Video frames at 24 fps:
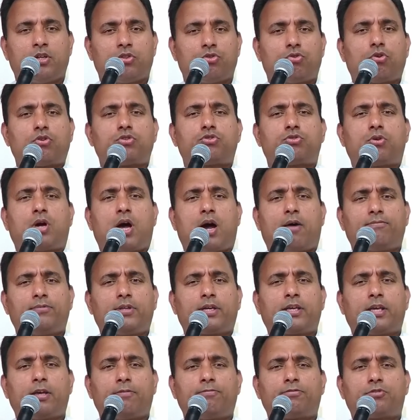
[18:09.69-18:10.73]
those who have
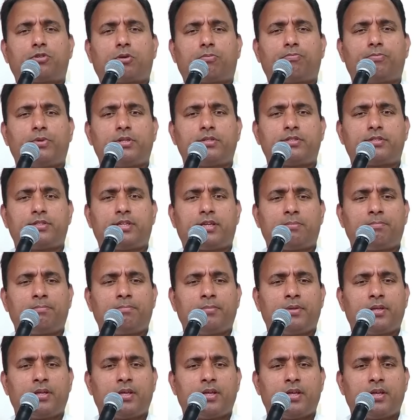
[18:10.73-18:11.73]
the gift of wisdom,